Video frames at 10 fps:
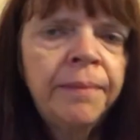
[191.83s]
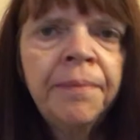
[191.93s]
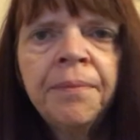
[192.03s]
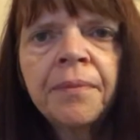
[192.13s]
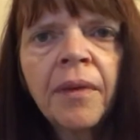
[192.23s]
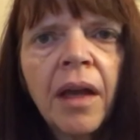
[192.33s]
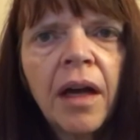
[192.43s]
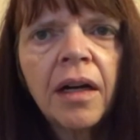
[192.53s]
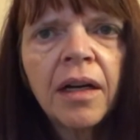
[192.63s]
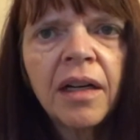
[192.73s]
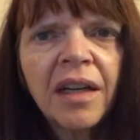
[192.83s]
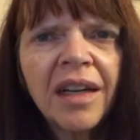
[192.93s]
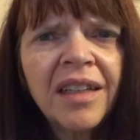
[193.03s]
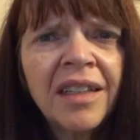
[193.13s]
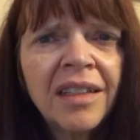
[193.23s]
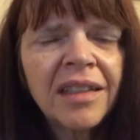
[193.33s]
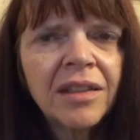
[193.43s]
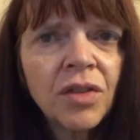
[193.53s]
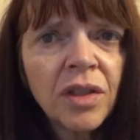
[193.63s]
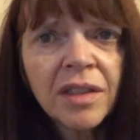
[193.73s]
uh, I didn't
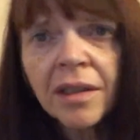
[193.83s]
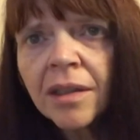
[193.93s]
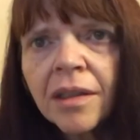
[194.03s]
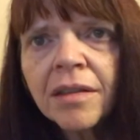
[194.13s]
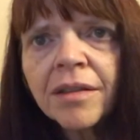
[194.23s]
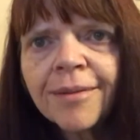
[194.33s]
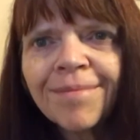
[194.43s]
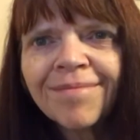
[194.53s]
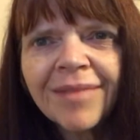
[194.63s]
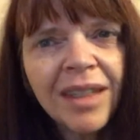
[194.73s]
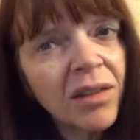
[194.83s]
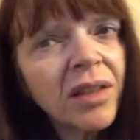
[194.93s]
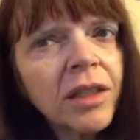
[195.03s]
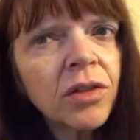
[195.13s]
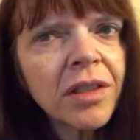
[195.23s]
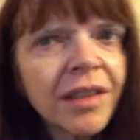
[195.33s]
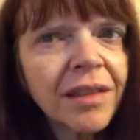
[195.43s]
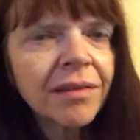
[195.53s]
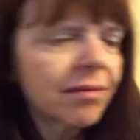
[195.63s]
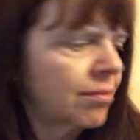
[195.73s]
eat dressing because I don't like dressing,
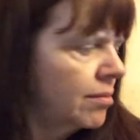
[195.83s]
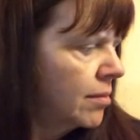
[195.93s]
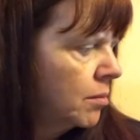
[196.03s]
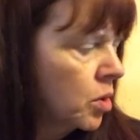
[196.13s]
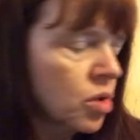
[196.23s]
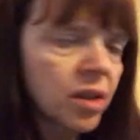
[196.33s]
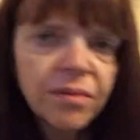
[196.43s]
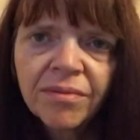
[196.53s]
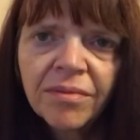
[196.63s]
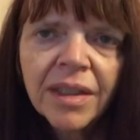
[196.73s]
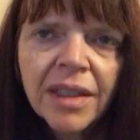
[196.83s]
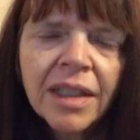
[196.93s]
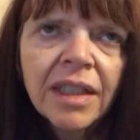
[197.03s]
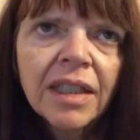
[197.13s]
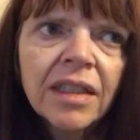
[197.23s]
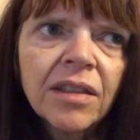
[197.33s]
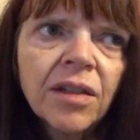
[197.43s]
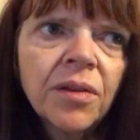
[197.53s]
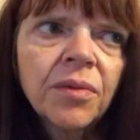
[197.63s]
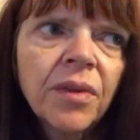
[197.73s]
mostly. So
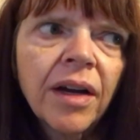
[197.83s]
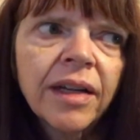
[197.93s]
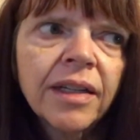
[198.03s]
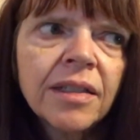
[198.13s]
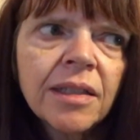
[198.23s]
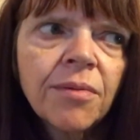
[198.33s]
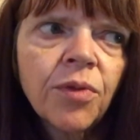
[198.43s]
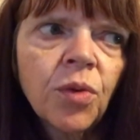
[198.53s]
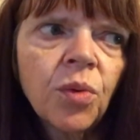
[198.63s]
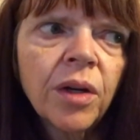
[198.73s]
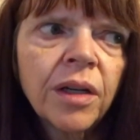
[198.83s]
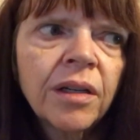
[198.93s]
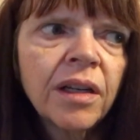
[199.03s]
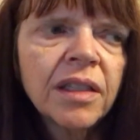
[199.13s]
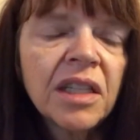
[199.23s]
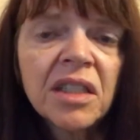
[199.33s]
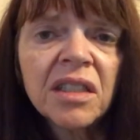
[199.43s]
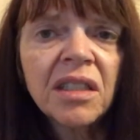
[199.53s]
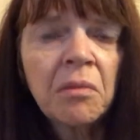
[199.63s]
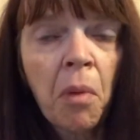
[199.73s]
I asked them for one. I
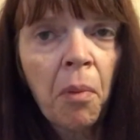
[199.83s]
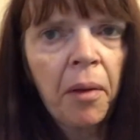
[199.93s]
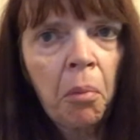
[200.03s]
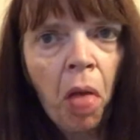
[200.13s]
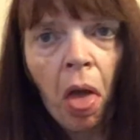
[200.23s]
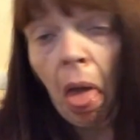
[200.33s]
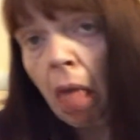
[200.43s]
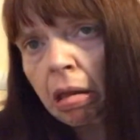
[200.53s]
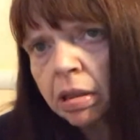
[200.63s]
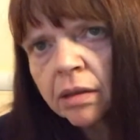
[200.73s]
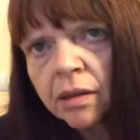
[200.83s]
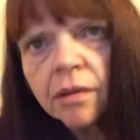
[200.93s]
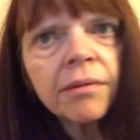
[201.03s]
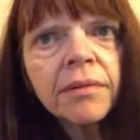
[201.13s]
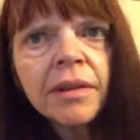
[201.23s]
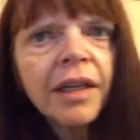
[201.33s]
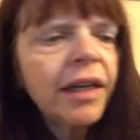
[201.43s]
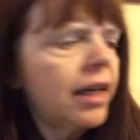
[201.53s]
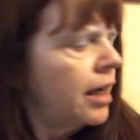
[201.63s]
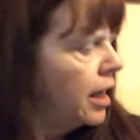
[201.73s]
tasted it on I'm like, so.
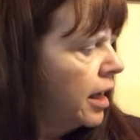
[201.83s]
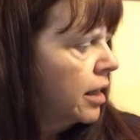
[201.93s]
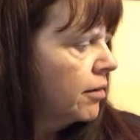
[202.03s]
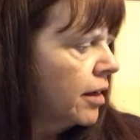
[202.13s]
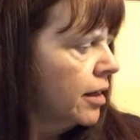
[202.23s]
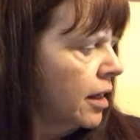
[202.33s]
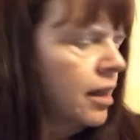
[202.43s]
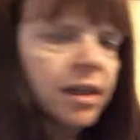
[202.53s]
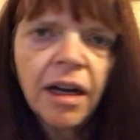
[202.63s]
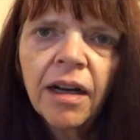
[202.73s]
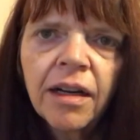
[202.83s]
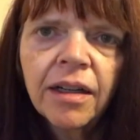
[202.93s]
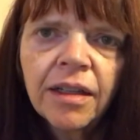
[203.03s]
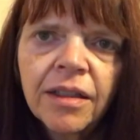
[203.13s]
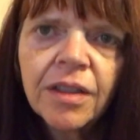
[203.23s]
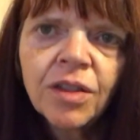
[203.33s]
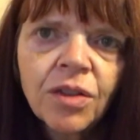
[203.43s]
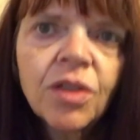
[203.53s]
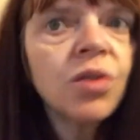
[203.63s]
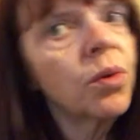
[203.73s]
Anyway, uh, so
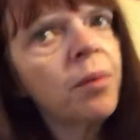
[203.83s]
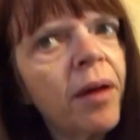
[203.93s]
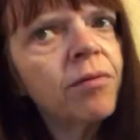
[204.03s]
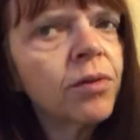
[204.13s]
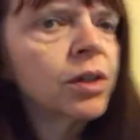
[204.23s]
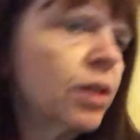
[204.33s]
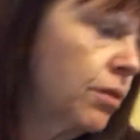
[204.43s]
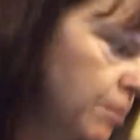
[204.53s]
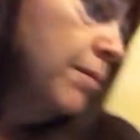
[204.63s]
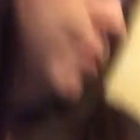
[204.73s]
this is what I'm having for dinner.